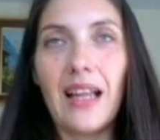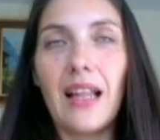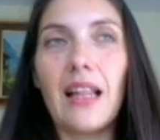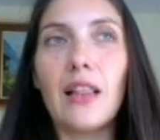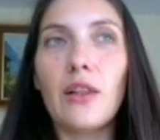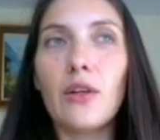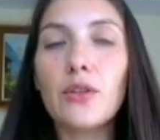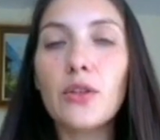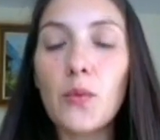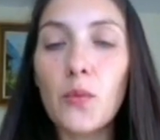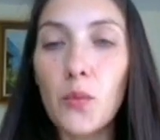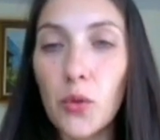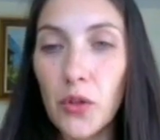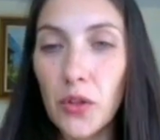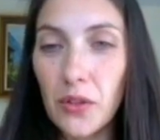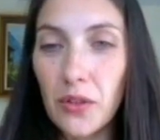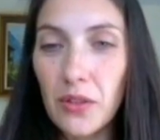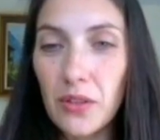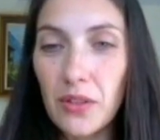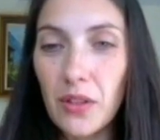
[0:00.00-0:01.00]
A lot of
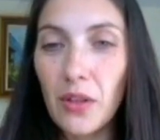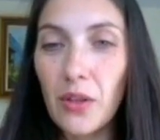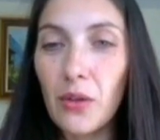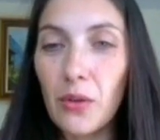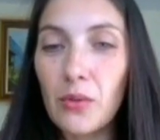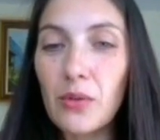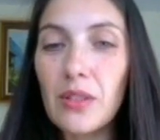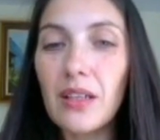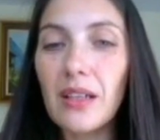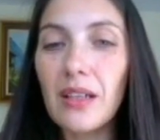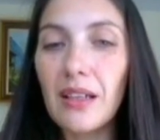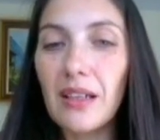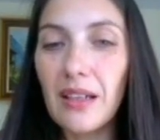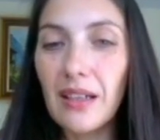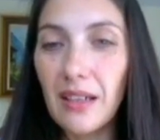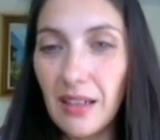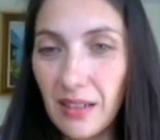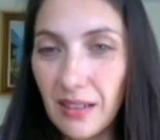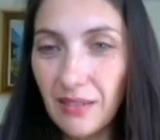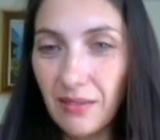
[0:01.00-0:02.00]
words use
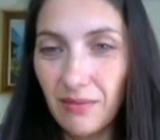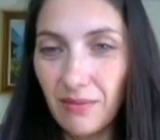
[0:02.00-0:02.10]
K